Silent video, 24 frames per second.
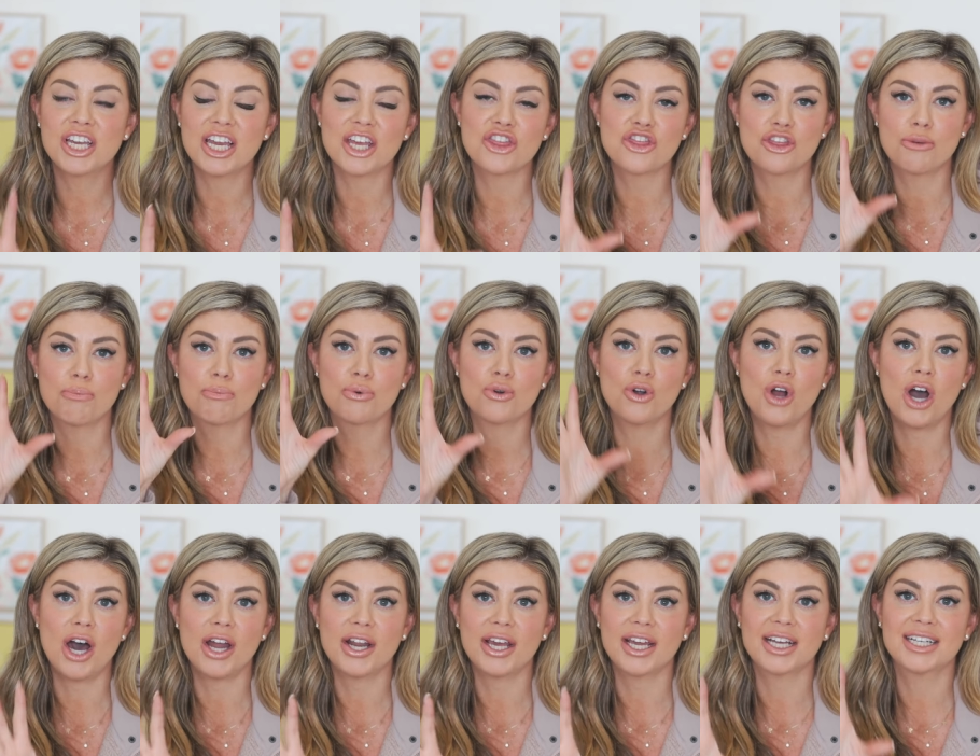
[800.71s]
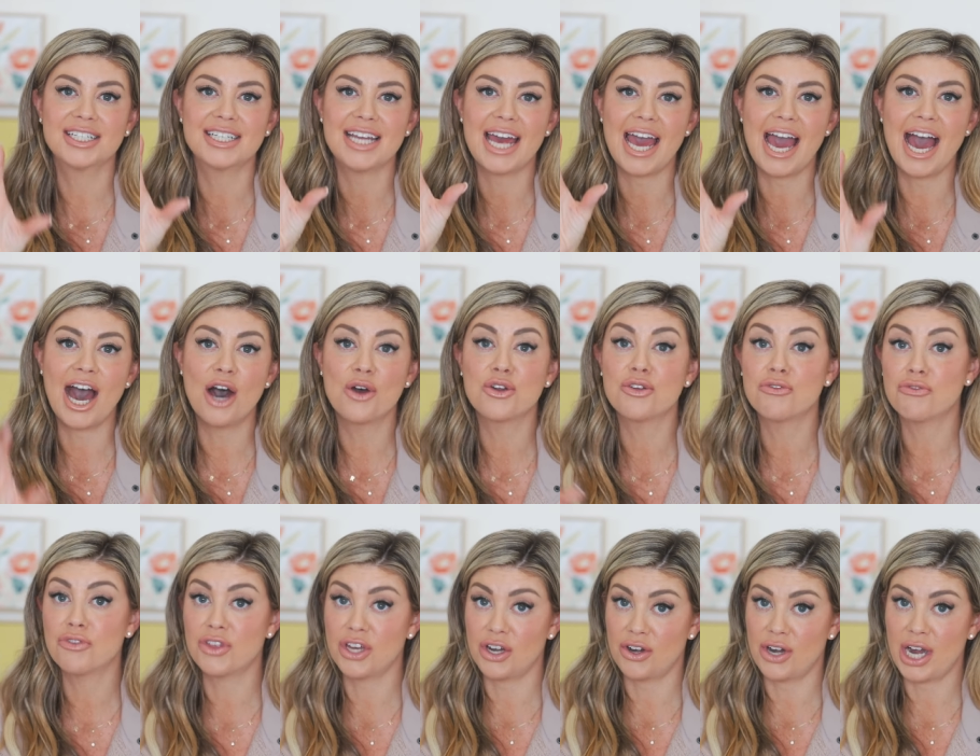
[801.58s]
get the product out
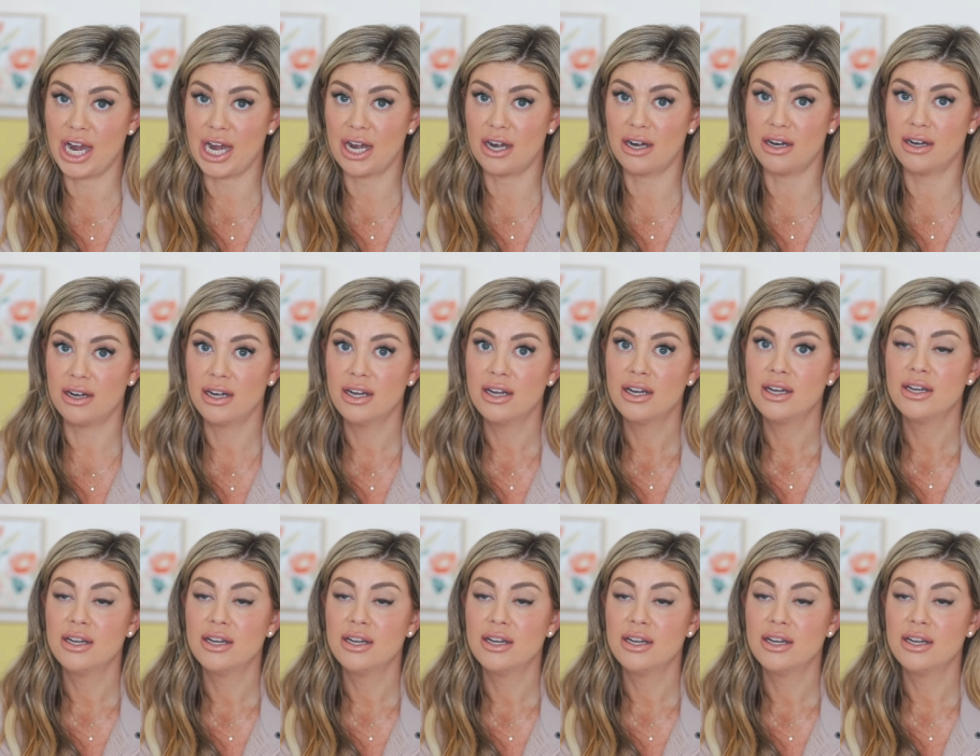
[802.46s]
of their hair.